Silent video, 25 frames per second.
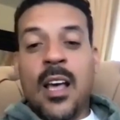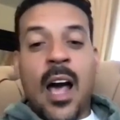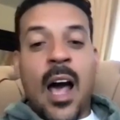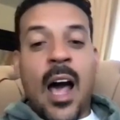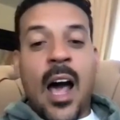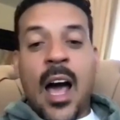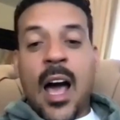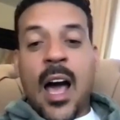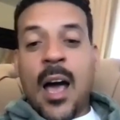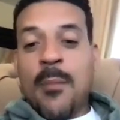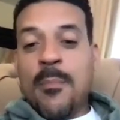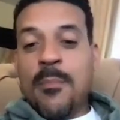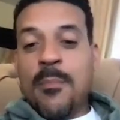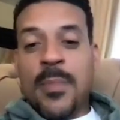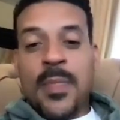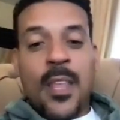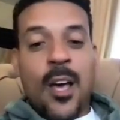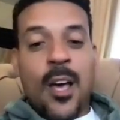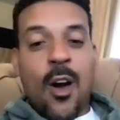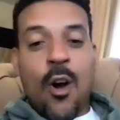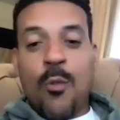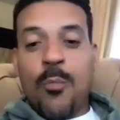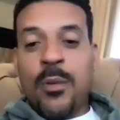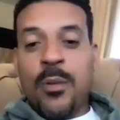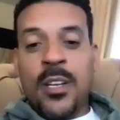I'm the
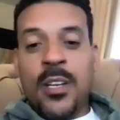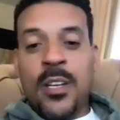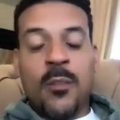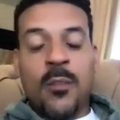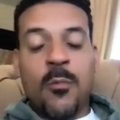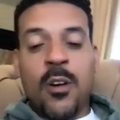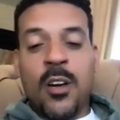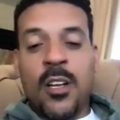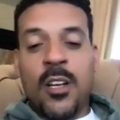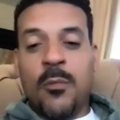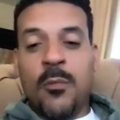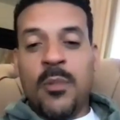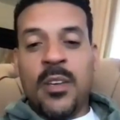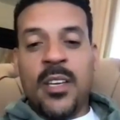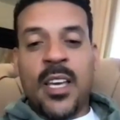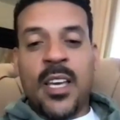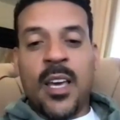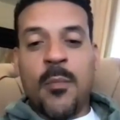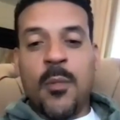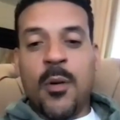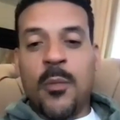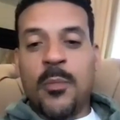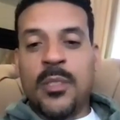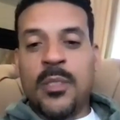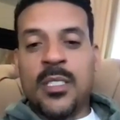opening one and we
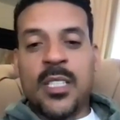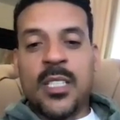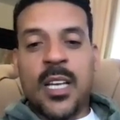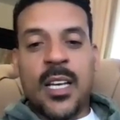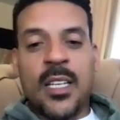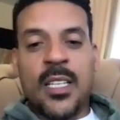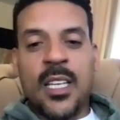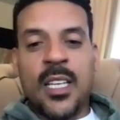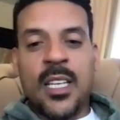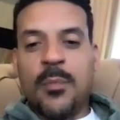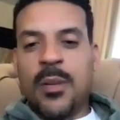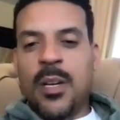came up with this idea,